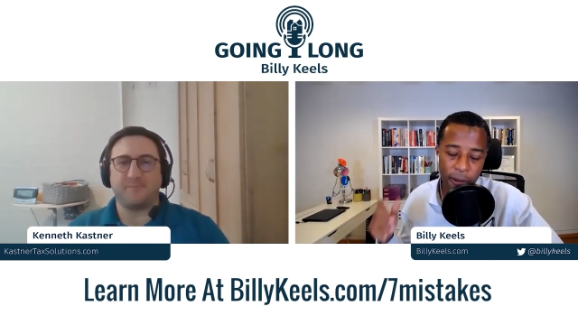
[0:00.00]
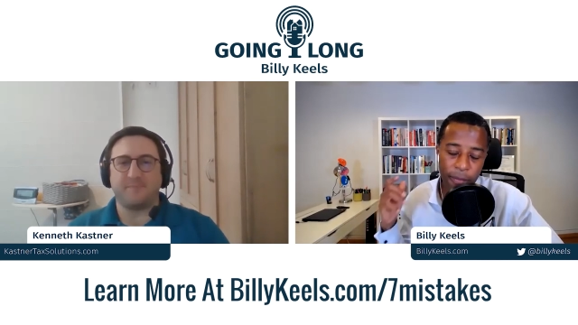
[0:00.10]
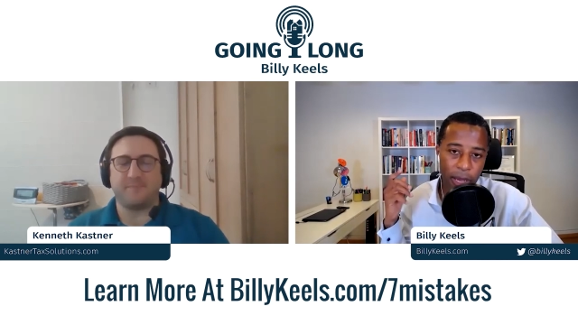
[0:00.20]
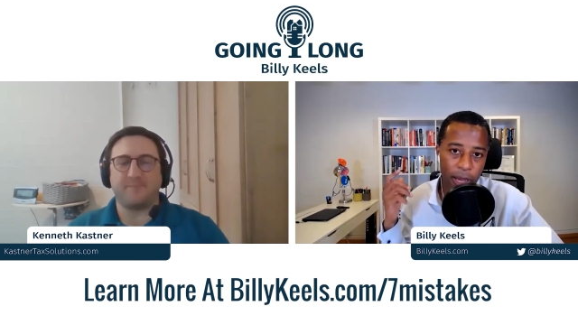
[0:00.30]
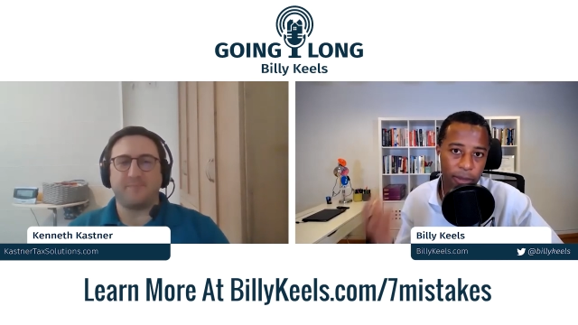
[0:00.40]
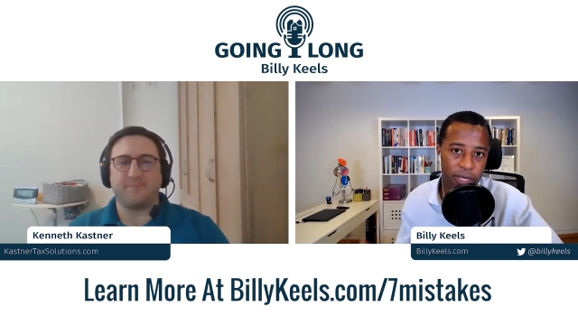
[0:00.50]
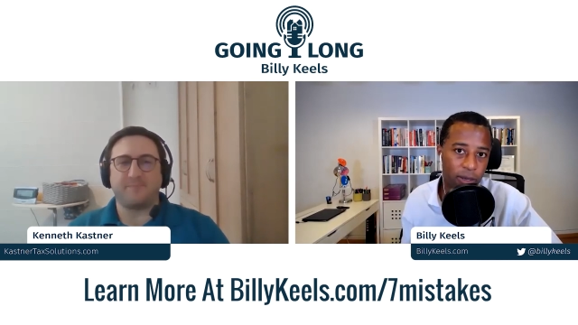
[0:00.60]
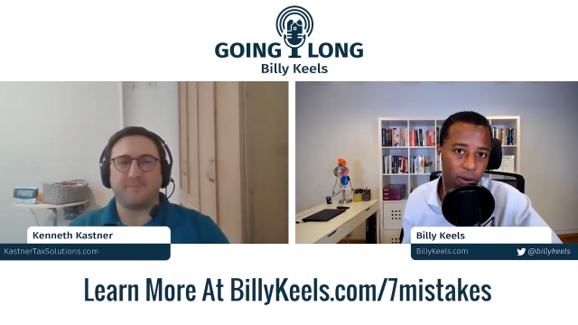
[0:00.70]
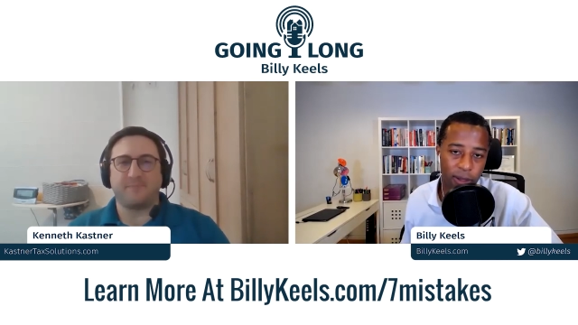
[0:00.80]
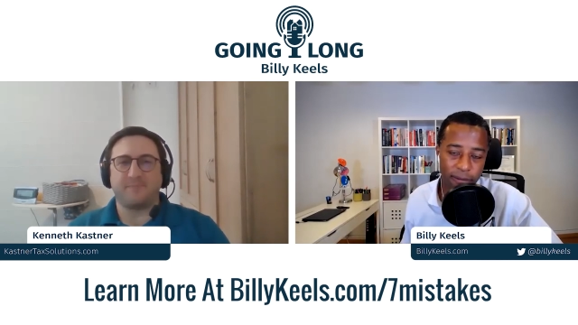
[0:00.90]
Speaker 1: Um, listen,
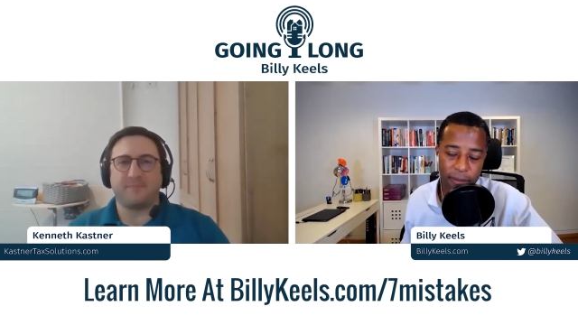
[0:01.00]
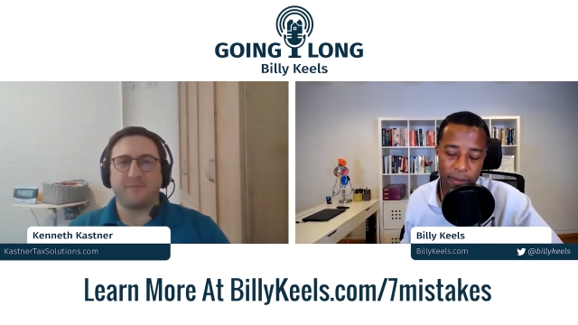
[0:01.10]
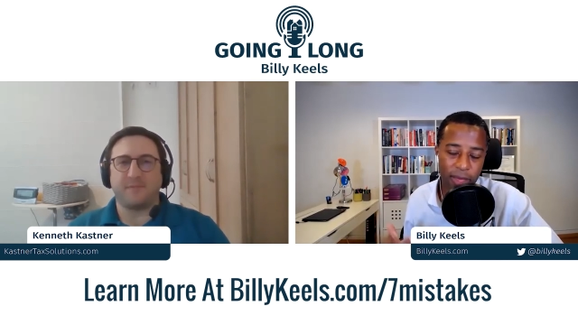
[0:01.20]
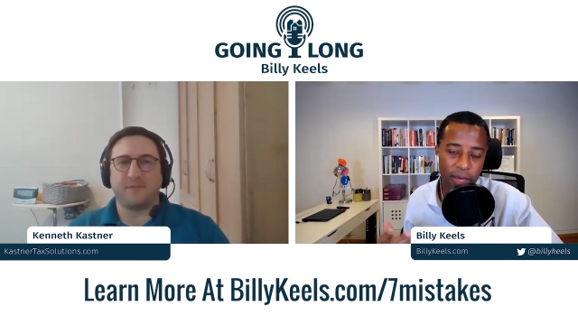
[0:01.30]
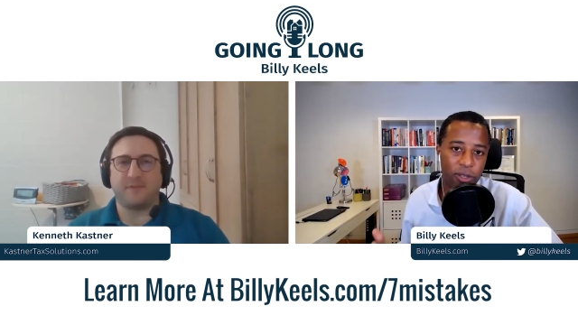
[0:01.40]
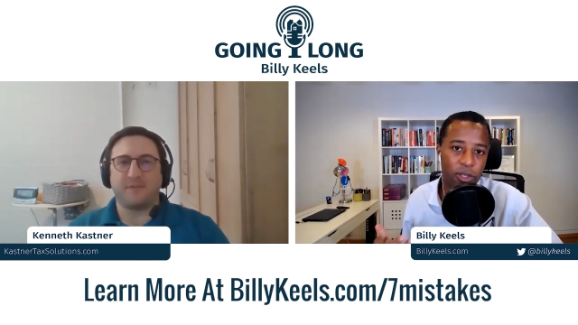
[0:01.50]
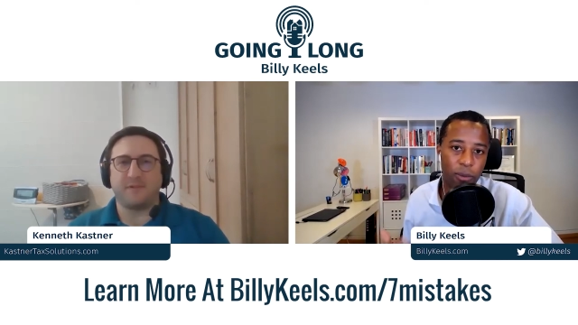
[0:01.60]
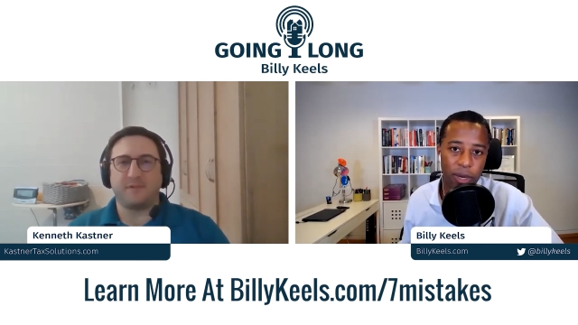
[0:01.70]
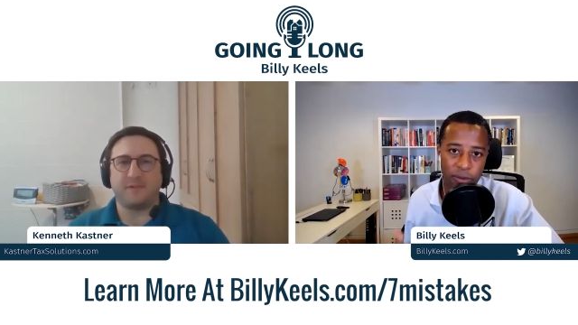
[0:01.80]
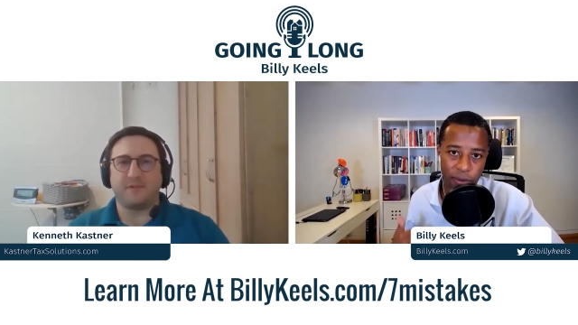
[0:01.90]
Going Long family, thank you so
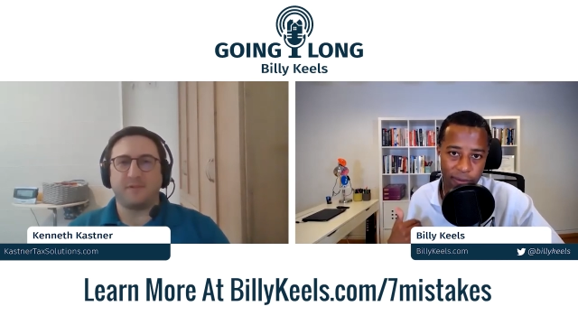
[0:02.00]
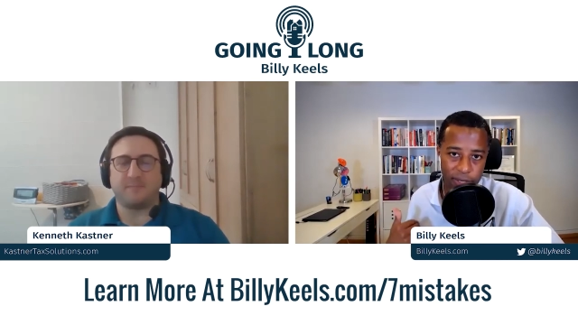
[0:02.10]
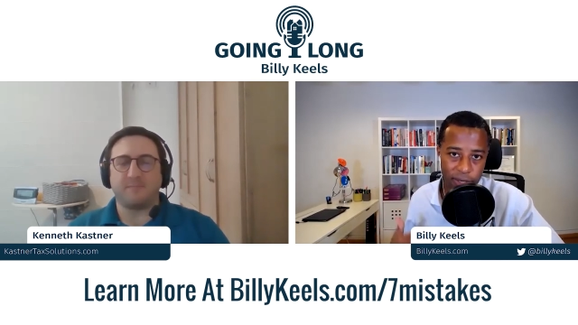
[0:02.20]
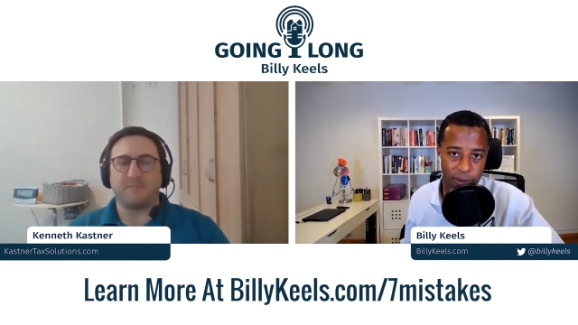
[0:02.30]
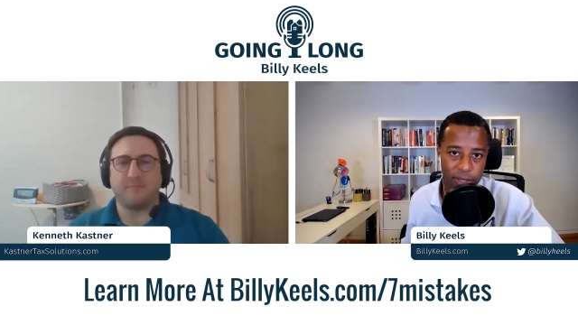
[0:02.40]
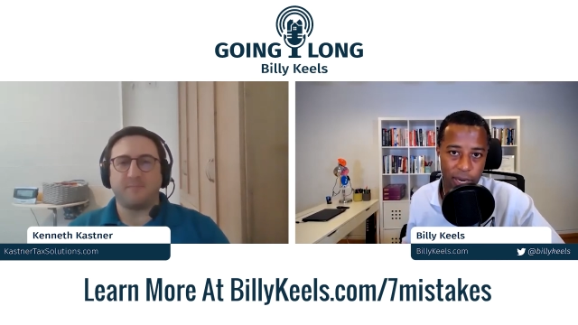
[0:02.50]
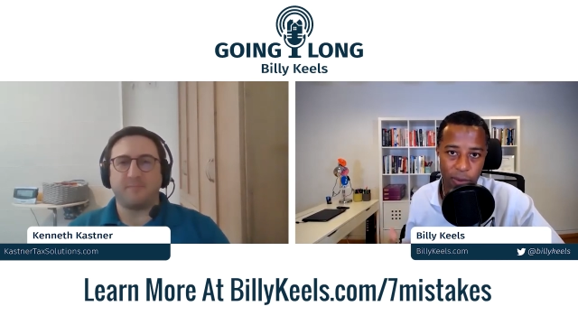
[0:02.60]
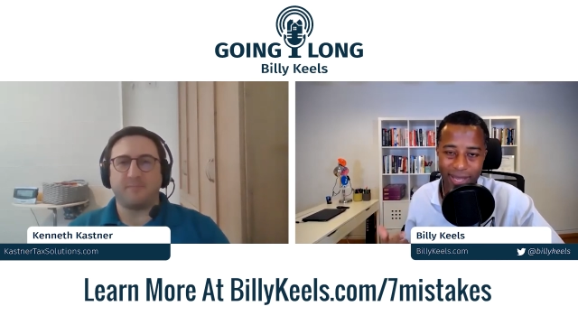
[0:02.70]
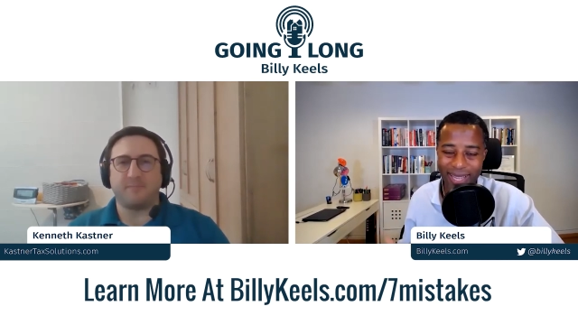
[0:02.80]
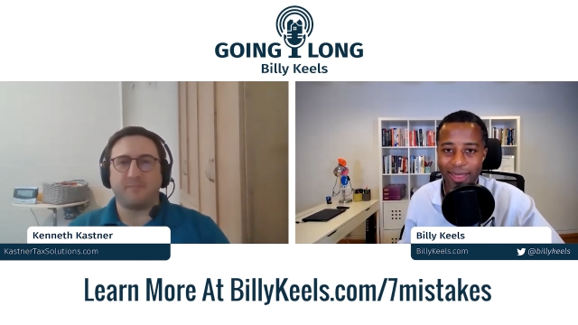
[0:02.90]
much for investing your time with
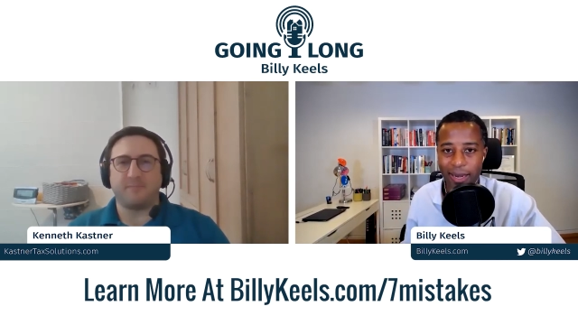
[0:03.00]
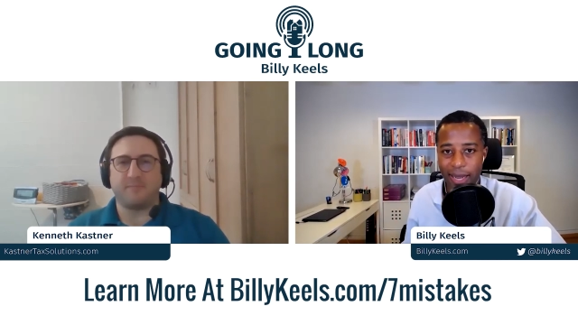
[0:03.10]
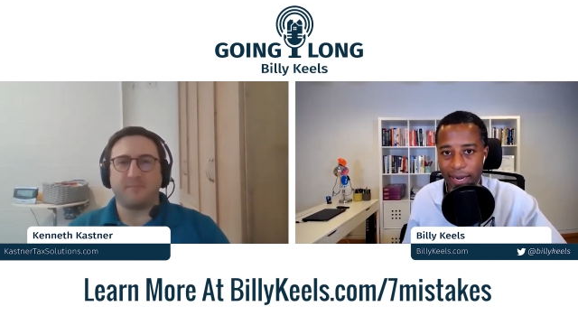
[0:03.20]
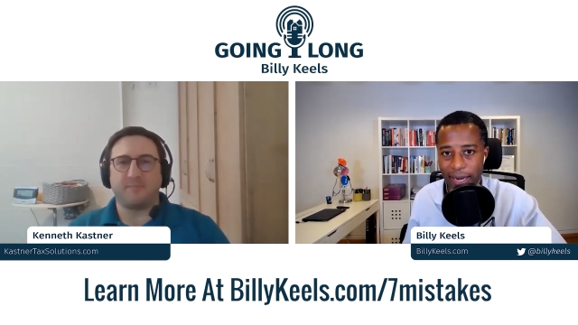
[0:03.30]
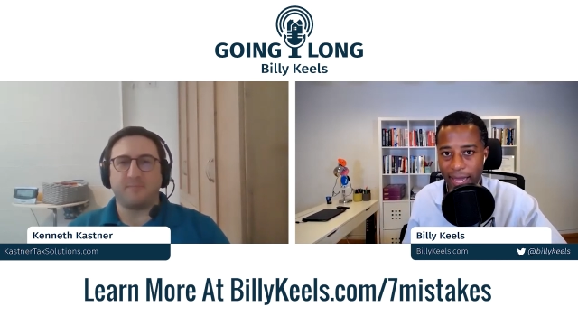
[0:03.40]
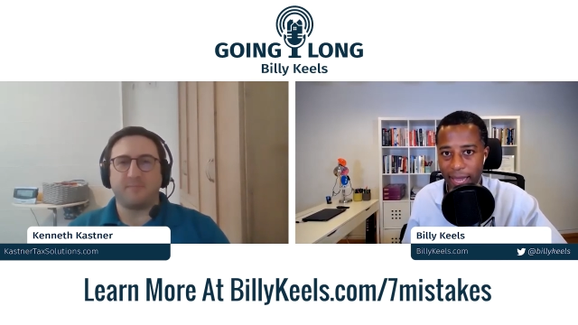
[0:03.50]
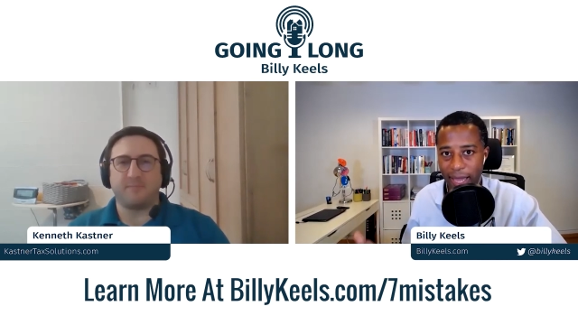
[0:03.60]
Kenneth and I today.